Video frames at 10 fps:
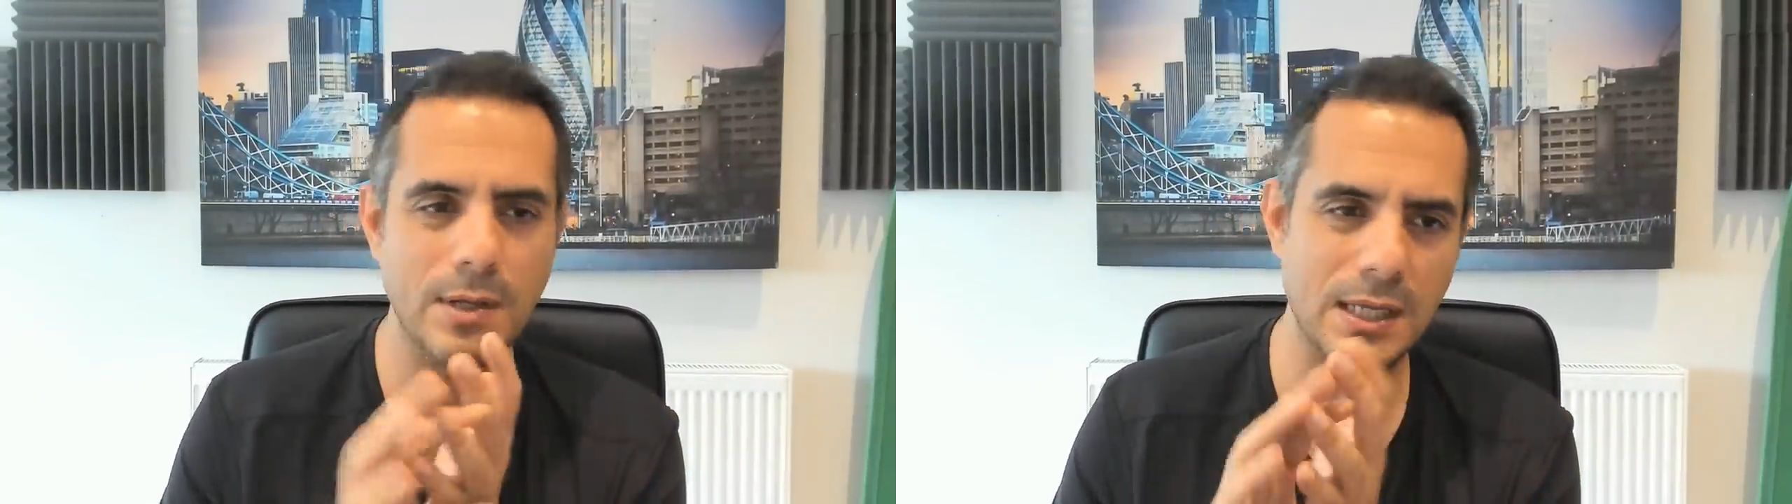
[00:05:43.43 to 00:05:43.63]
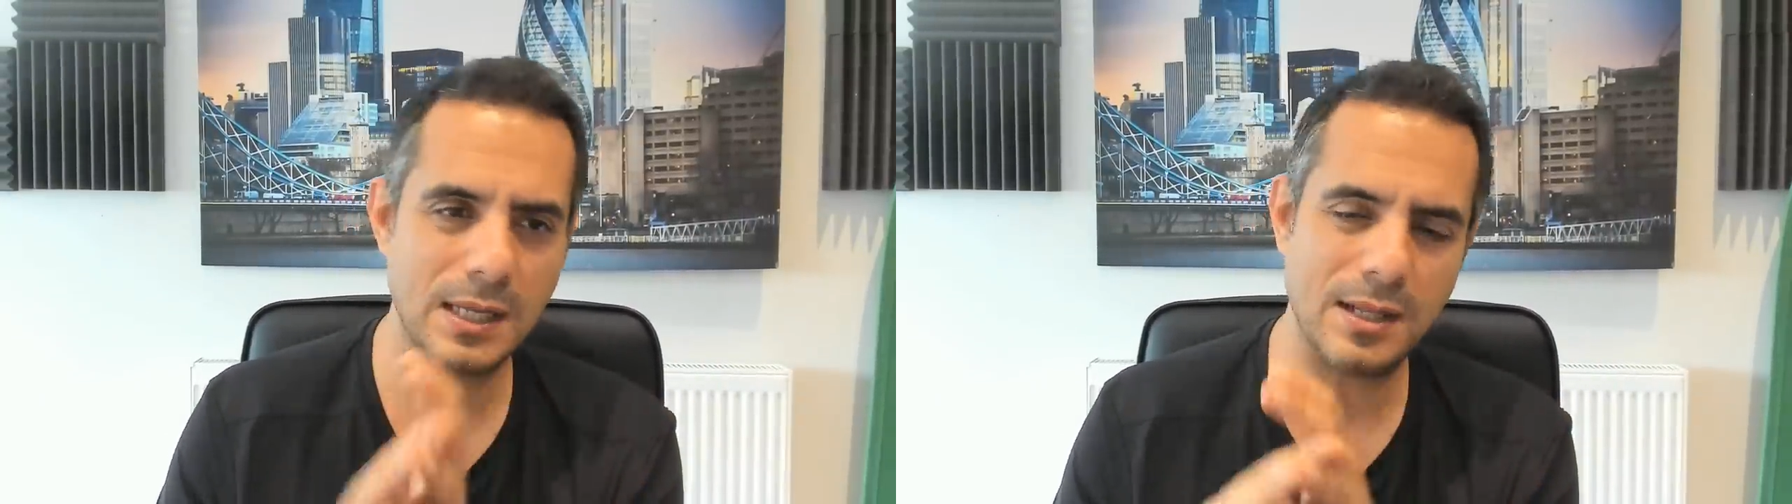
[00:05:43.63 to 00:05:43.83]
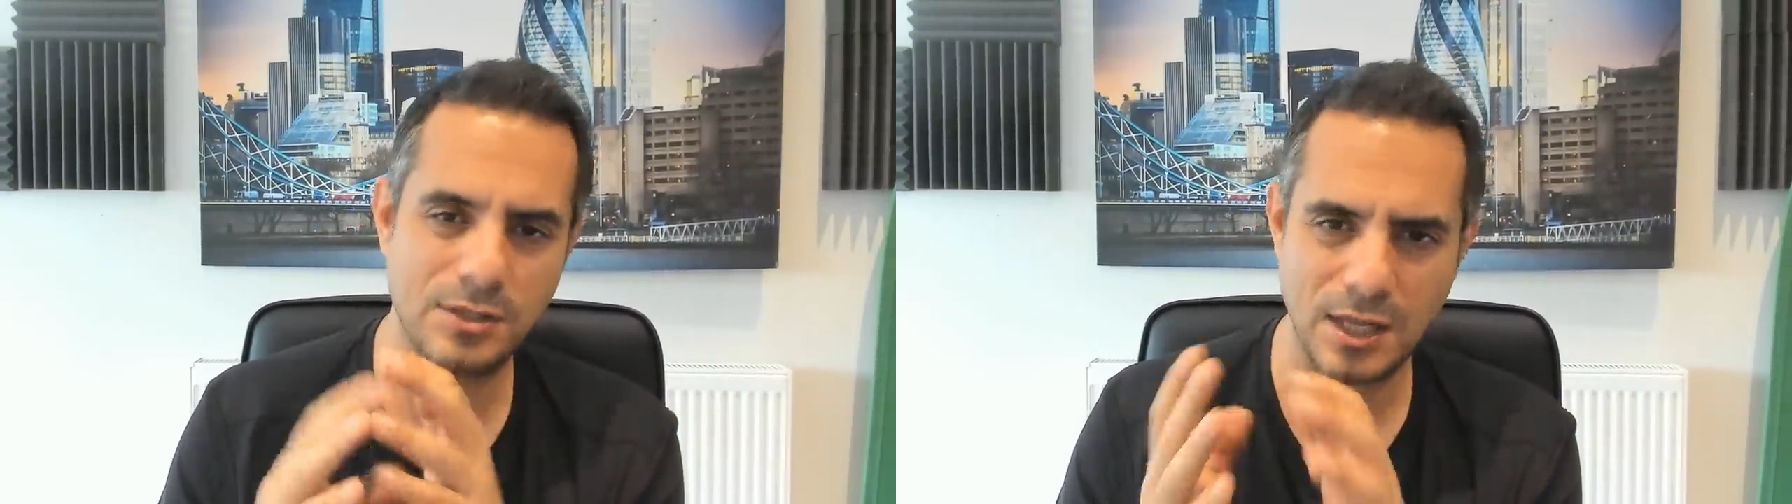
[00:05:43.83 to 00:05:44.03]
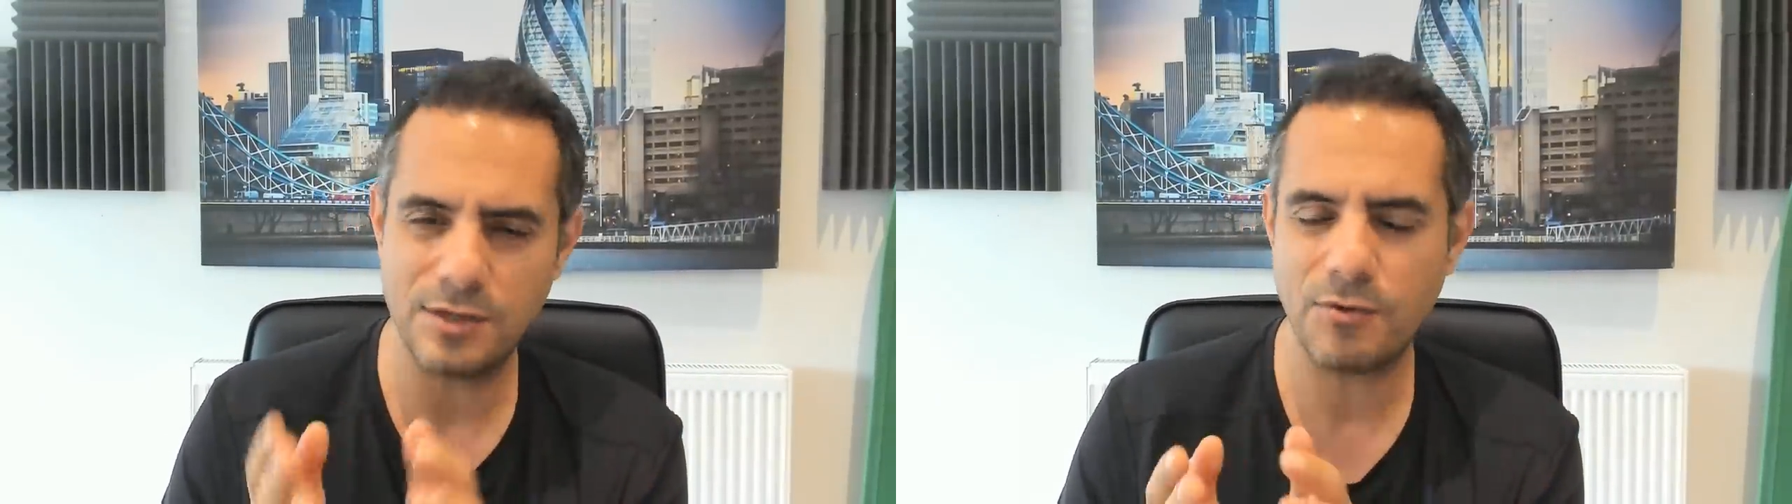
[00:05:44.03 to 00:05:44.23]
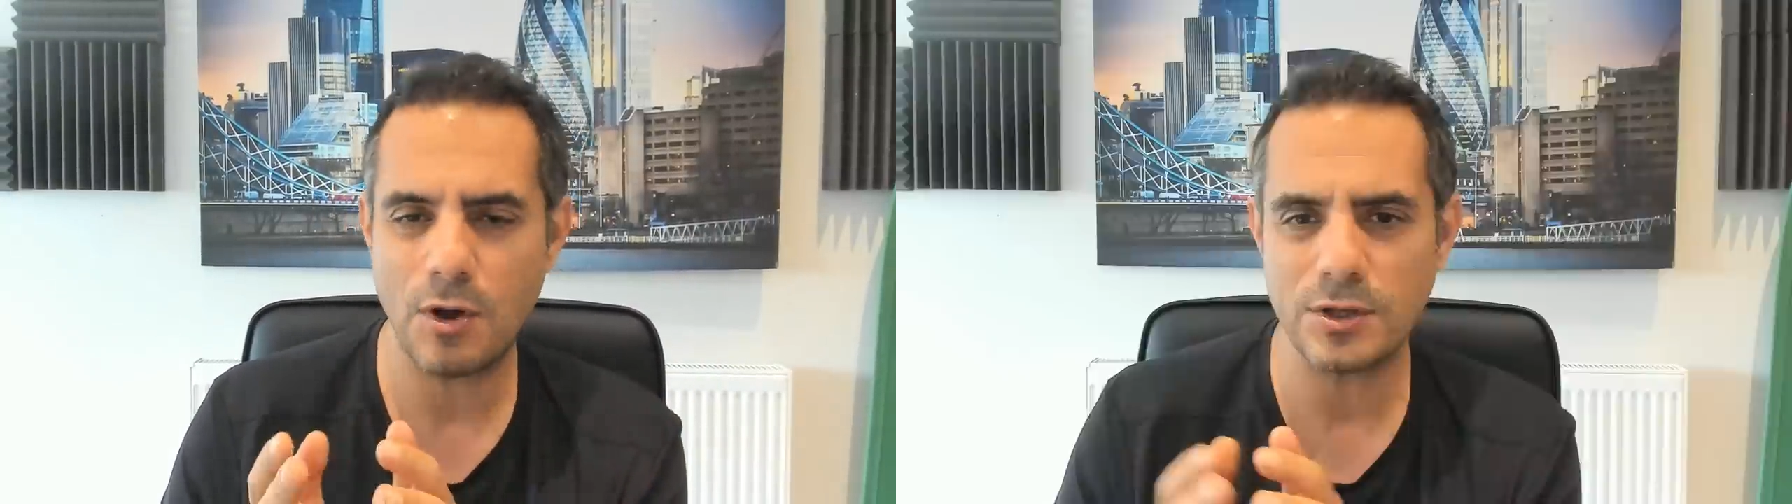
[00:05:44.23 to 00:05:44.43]
It's
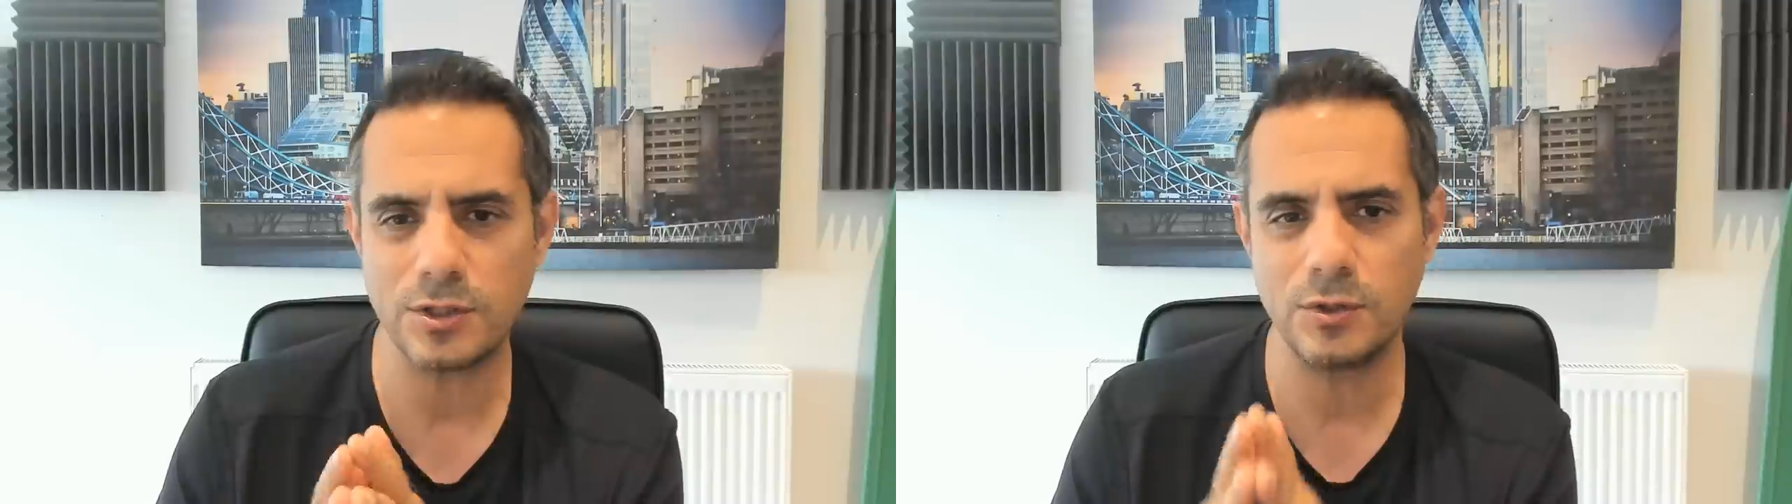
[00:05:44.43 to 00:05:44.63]
in regards